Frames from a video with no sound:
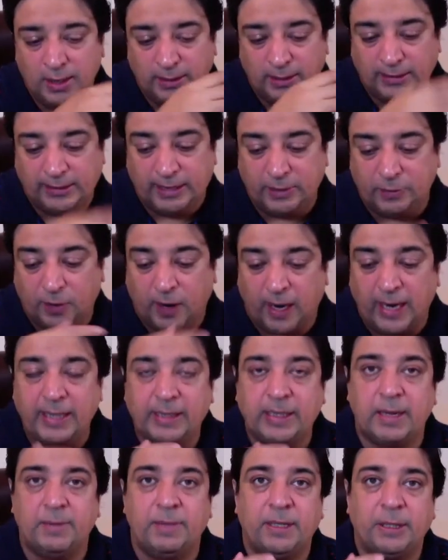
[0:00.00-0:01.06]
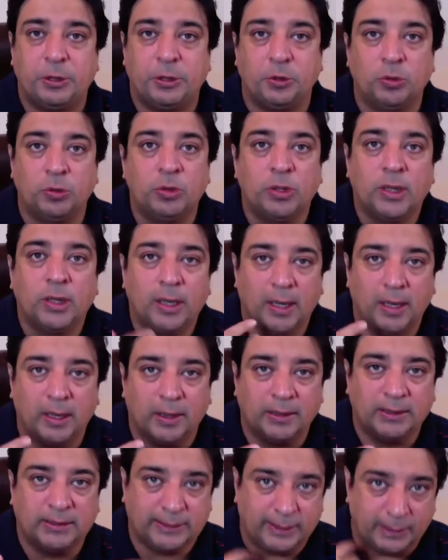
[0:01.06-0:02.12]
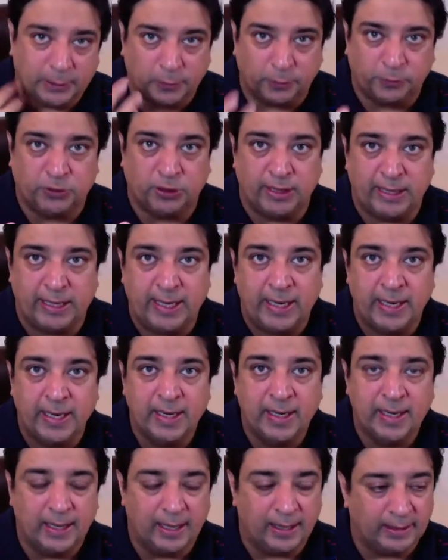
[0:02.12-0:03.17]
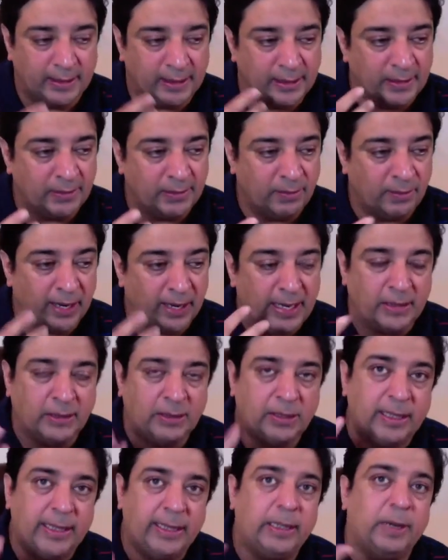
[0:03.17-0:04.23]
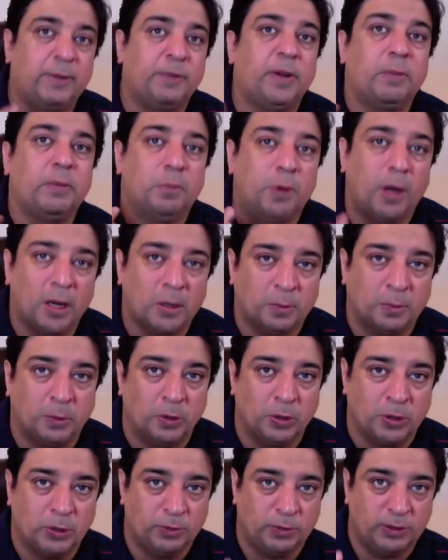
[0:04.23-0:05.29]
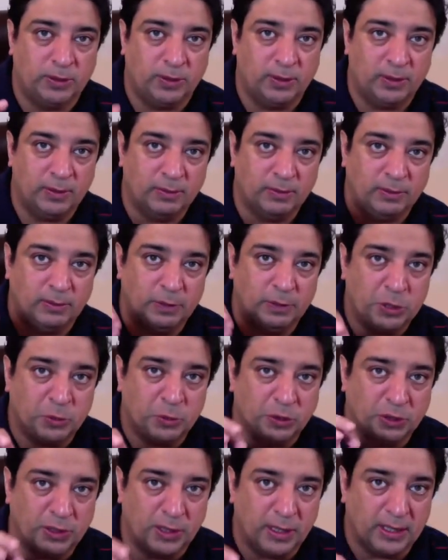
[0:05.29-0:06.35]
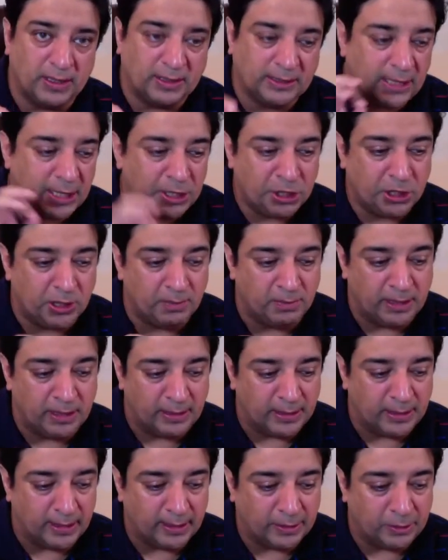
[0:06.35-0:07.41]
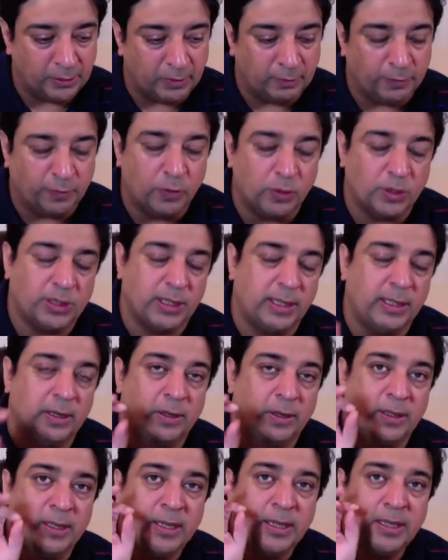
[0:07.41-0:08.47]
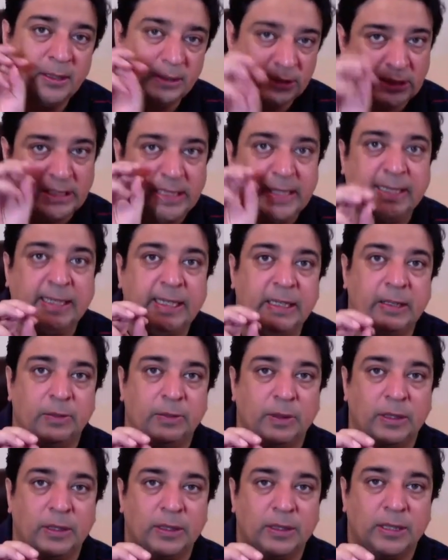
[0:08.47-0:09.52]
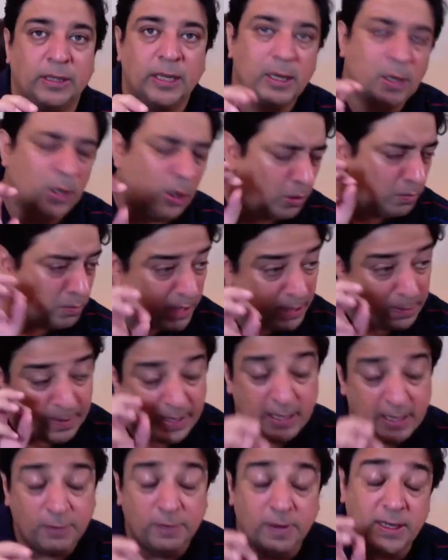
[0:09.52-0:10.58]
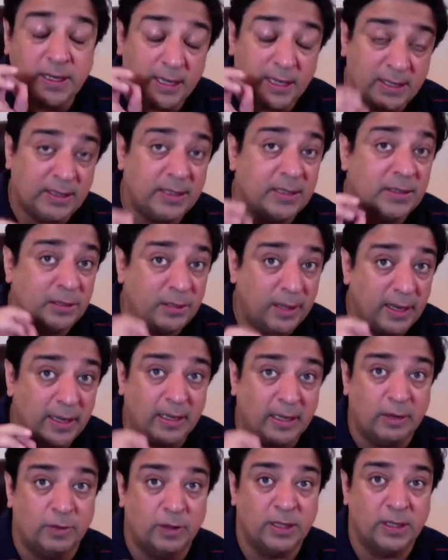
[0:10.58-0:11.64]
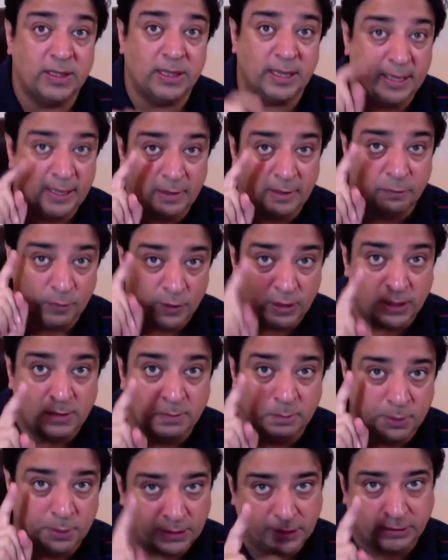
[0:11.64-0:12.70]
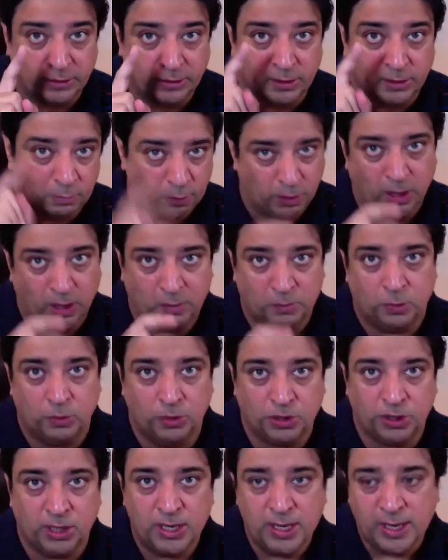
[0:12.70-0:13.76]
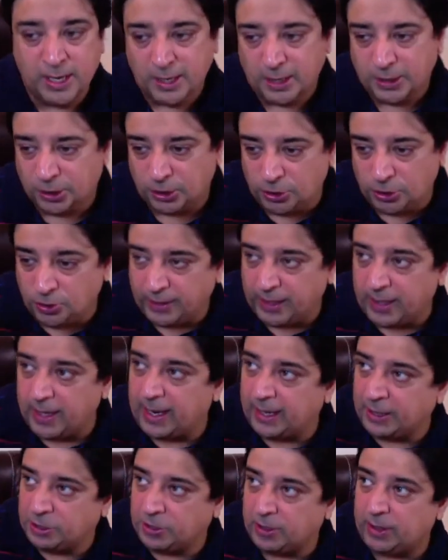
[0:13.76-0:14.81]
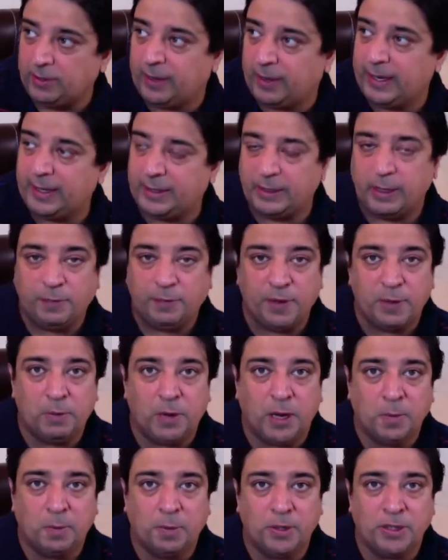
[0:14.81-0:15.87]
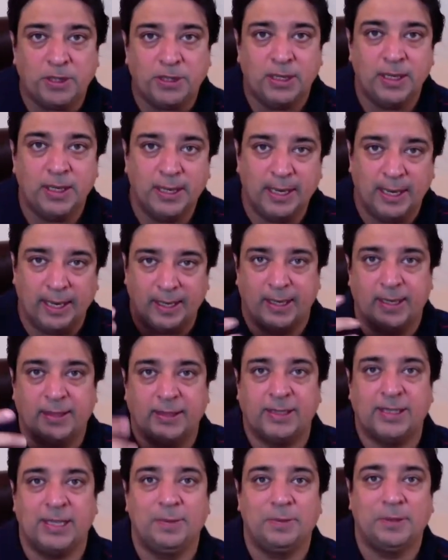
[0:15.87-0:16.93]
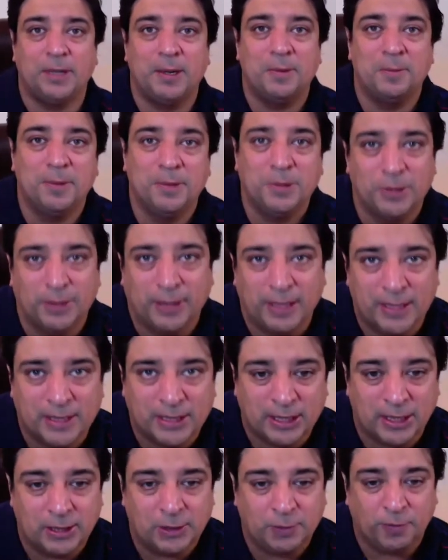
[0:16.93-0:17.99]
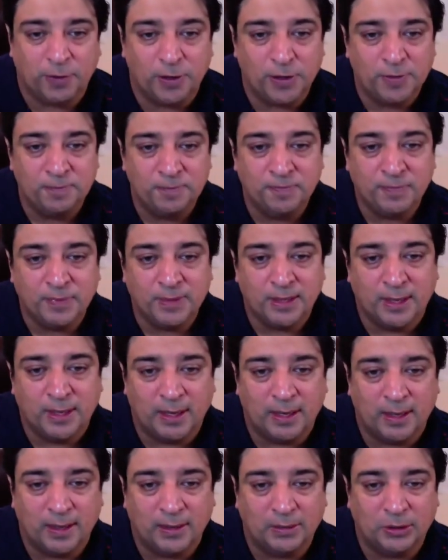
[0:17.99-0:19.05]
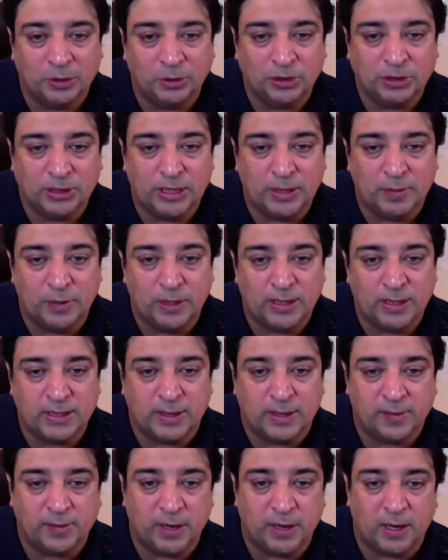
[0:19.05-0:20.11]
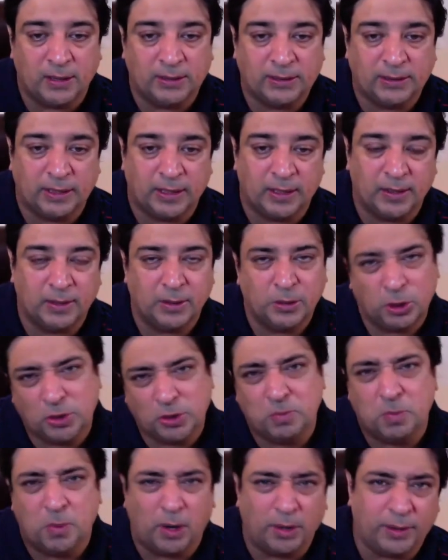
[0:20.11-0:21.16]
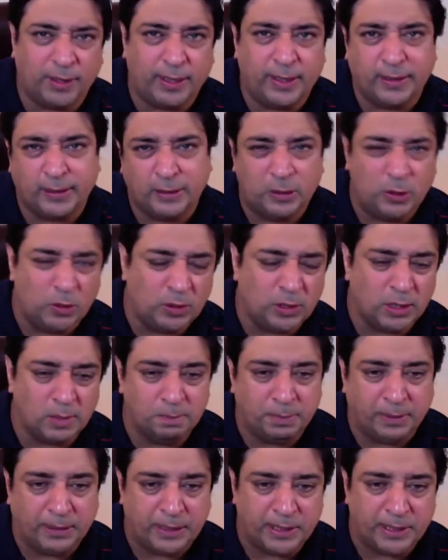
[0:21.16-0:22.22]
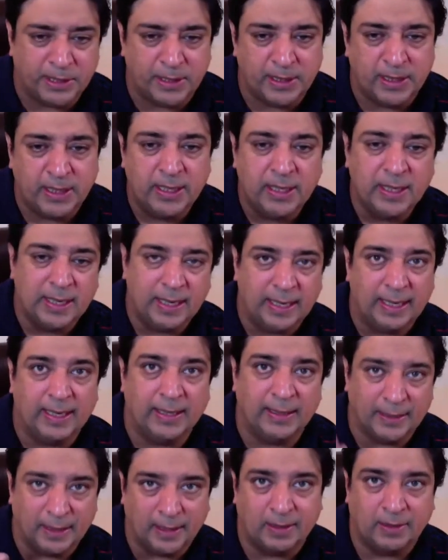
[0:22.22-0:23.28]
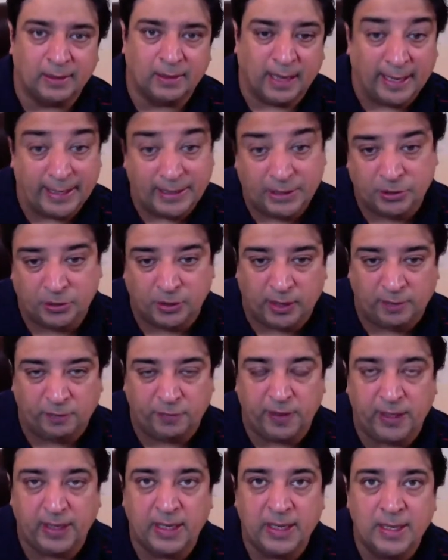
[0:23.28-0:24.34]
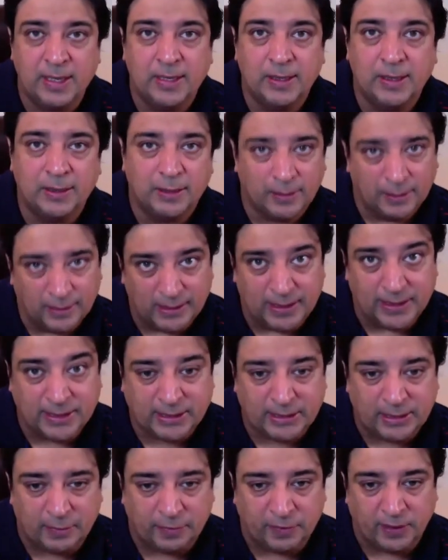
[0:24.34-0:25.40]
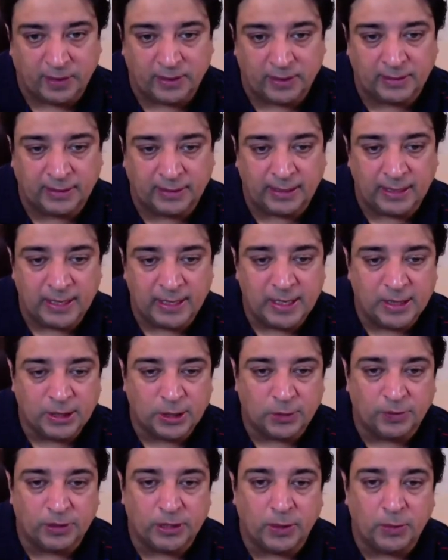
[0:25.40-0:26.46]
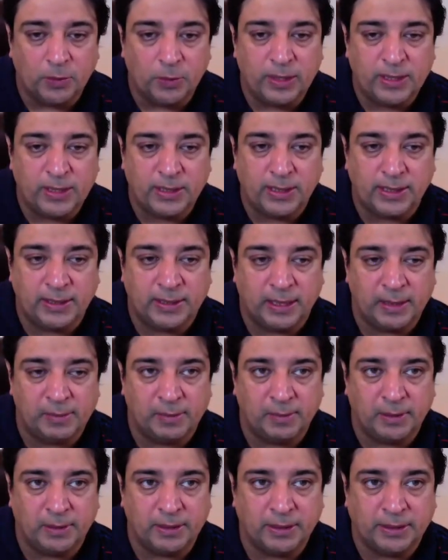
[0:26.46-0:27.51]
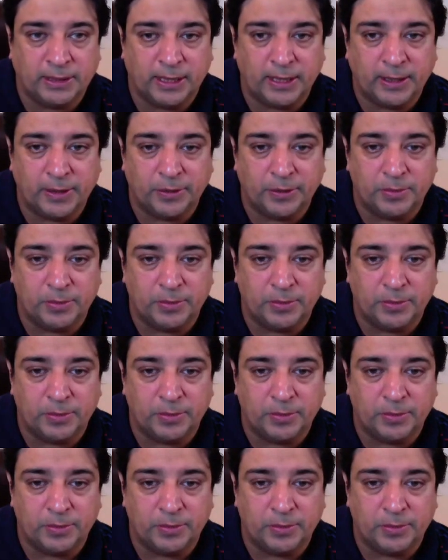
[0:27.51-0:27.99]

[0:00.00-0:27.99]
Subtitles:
divide them into a set of three and then write three different blog posts, which would essentially mean that you're focusing on three keywords, or maybe even less than three keywords in one particular blog post. So you can actually write different blog posts, and at the same time, you can search for those keywords that have got good, moderate, low competition, and high traffic, less difficulty. So without wasting time, I'm going to take you to